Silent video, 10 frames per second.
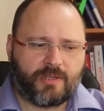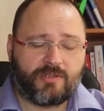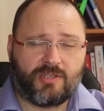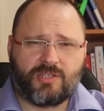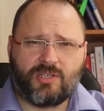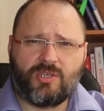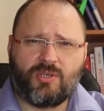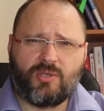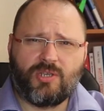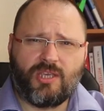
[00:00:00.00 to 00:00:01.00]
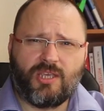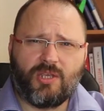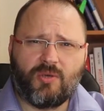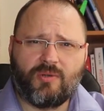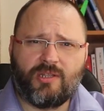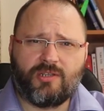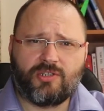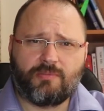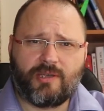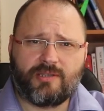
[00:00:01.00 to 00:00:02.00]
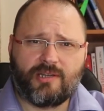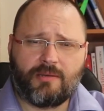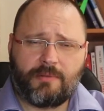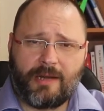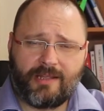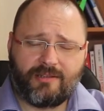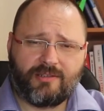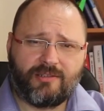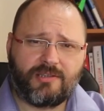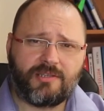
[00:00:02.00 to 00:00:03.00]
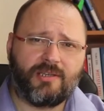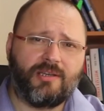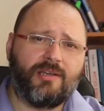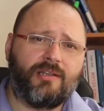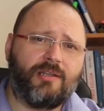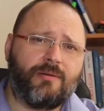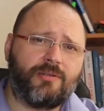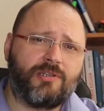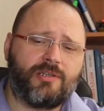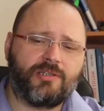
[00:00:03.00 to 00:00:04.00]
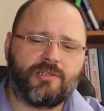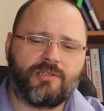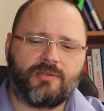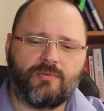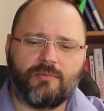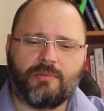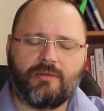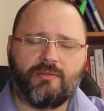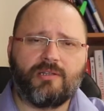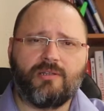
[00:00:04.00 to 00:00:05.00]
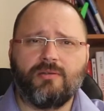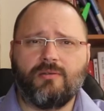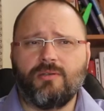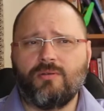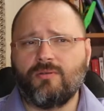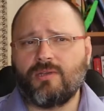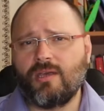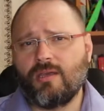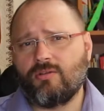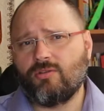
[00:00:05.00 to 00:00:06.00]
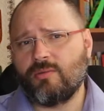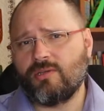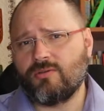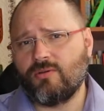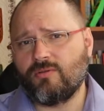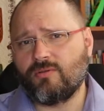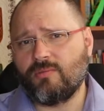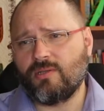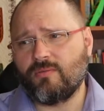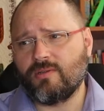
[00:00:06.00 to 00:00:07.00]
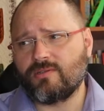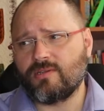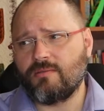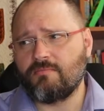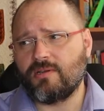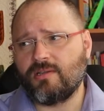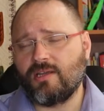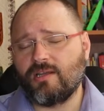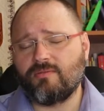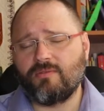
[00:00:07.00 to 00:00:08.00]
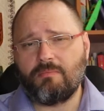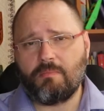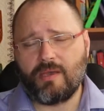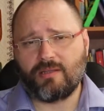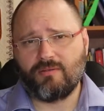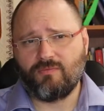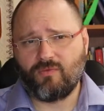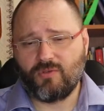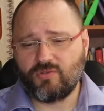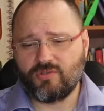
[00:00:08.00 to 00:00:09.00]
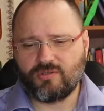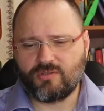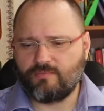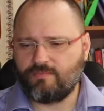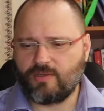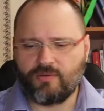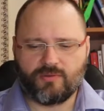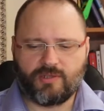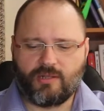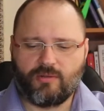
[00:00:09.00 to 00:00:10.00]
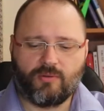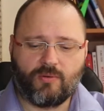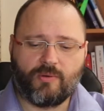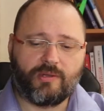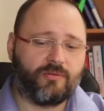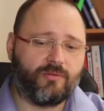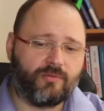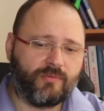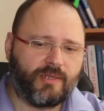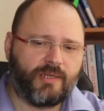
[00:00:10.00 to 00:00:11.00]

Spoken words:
Since the EU leadership has the upper hand in these negotiations, we believe that UK economy is going to meet with some negative impact in future because they don't know what to do.